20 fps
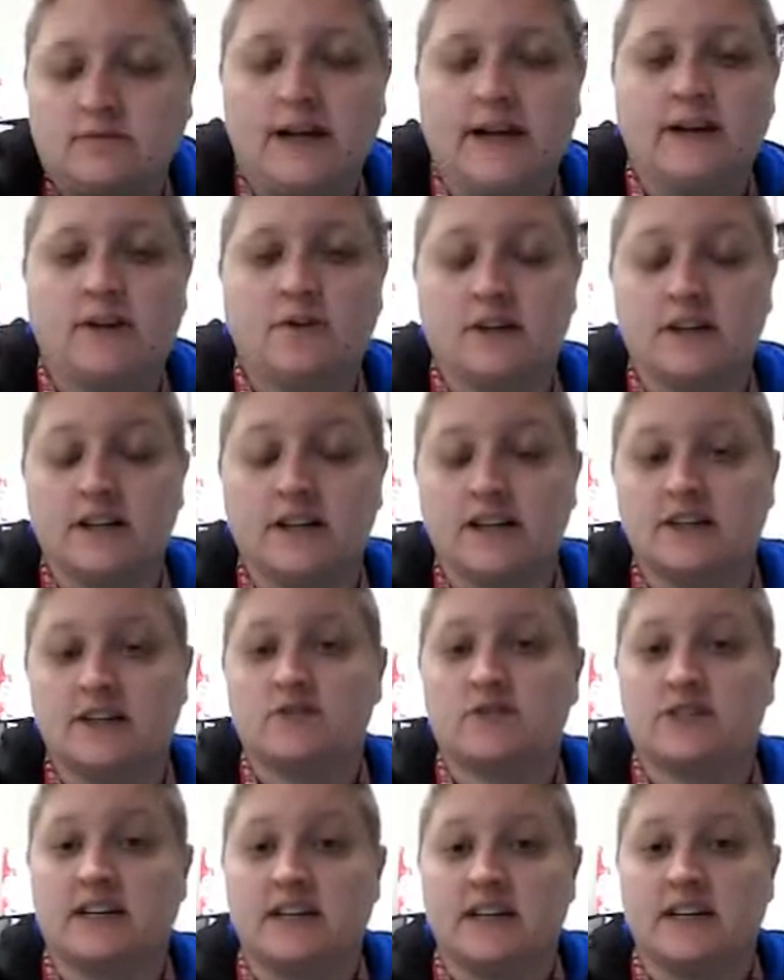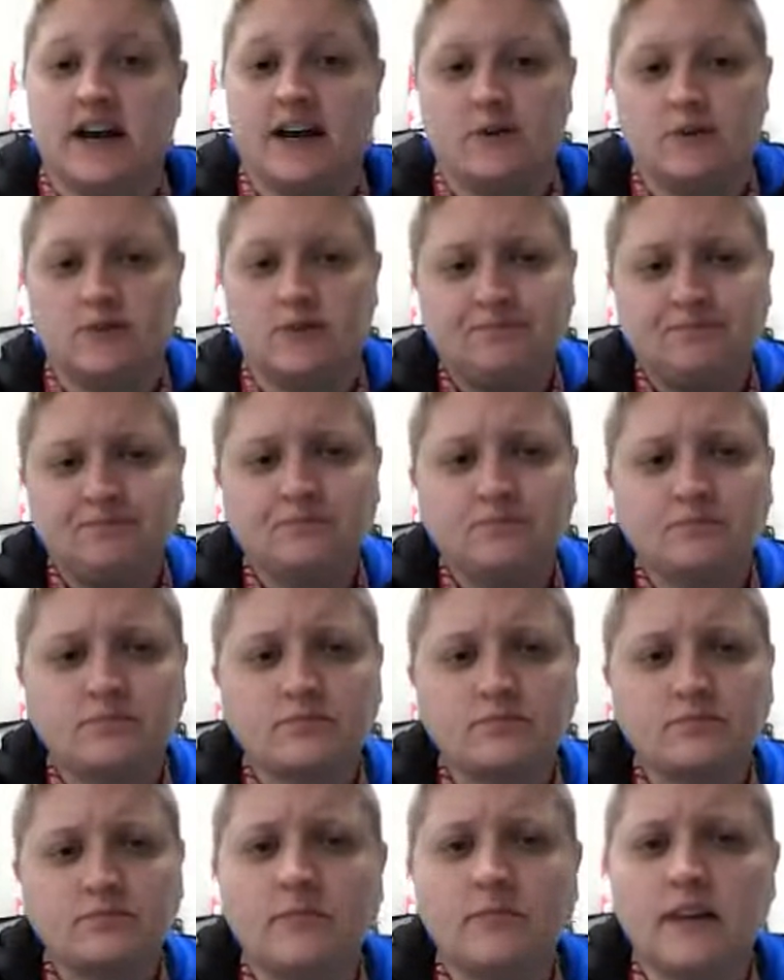right? Or an interesting title?
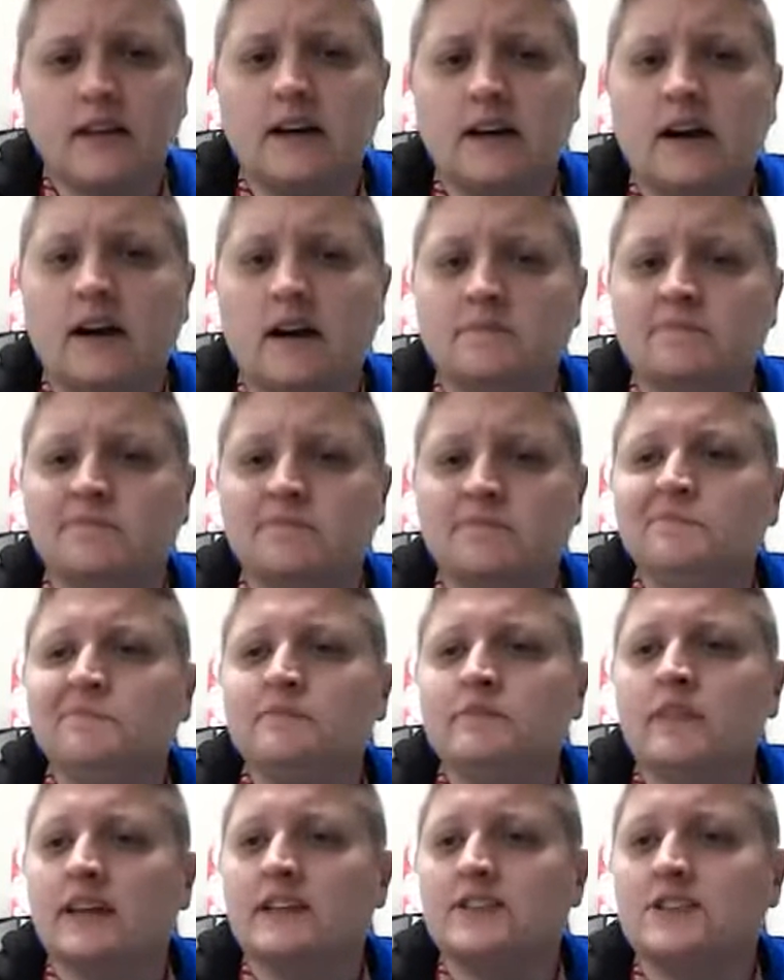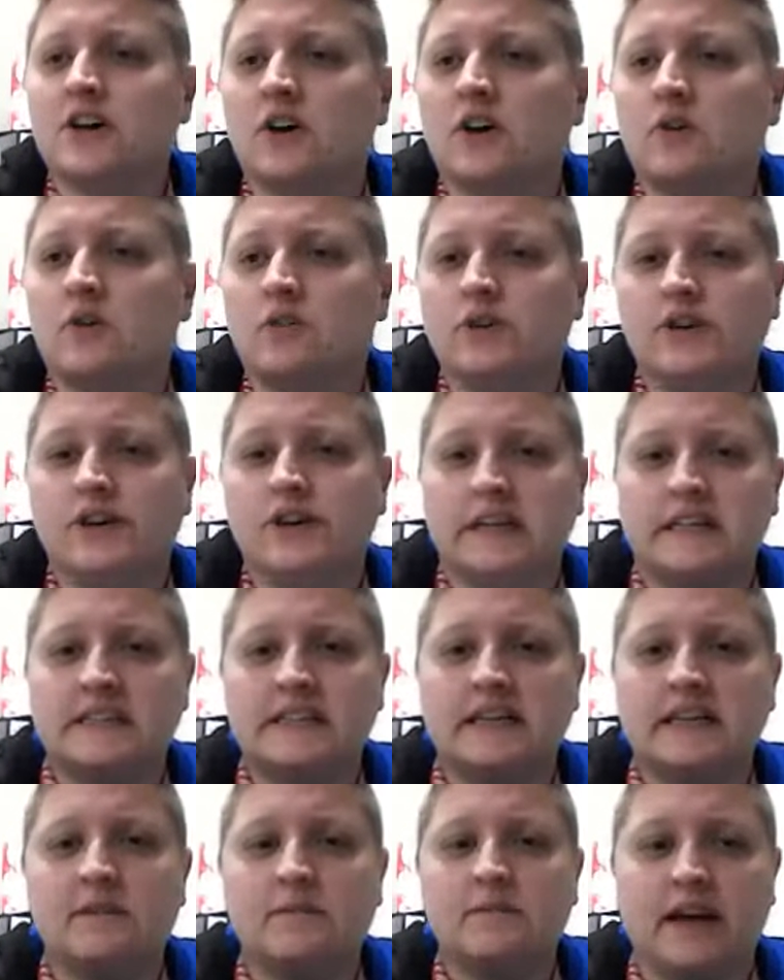And so you
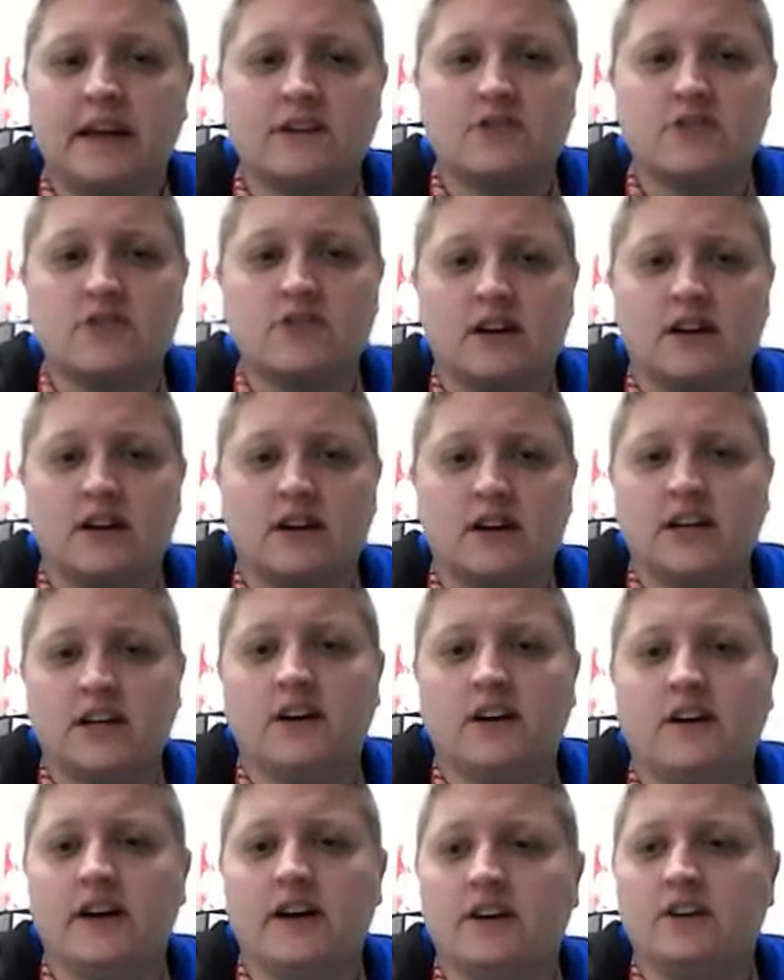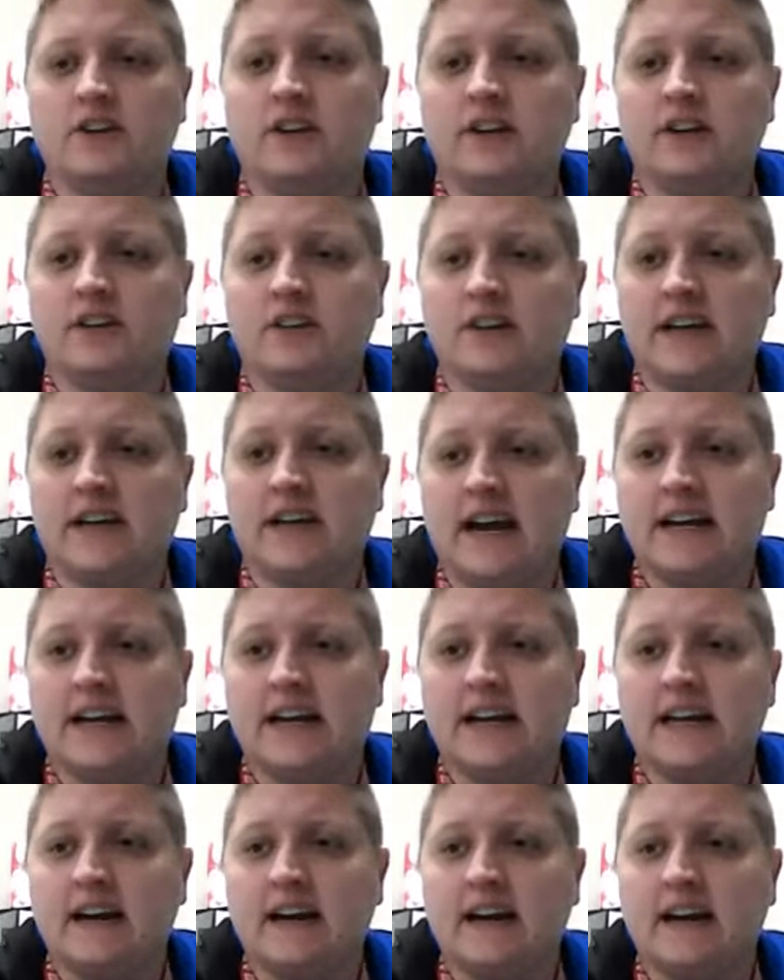can see my introduction here, and you can look at
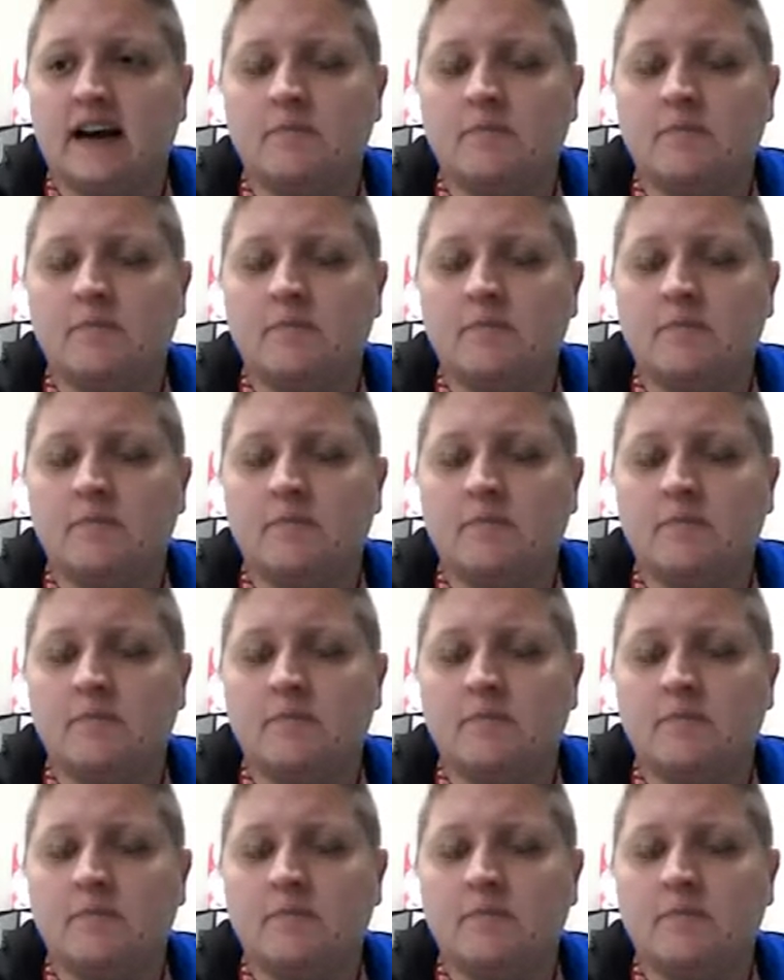it